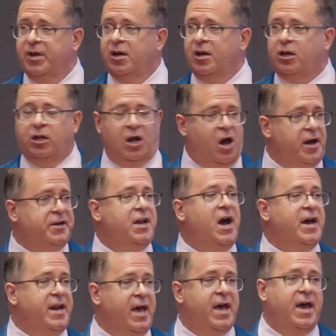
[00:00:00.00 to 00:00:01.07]

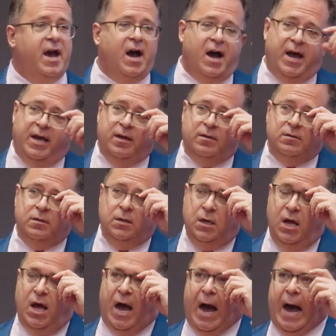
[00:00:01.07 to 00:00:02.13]
Claude.ai.
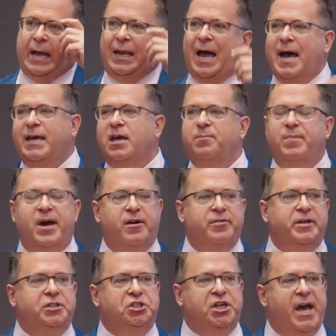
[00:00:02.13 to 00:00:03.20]
I like it better
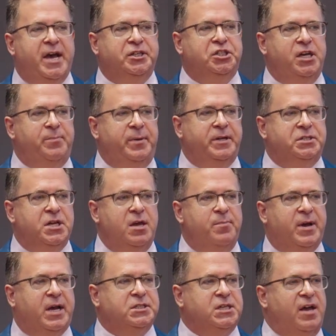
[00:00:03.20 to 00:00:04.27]
than ChatGPT
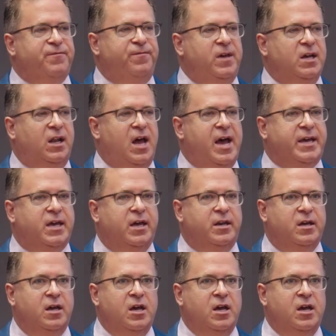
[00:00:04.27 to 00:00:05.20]
because I feel like it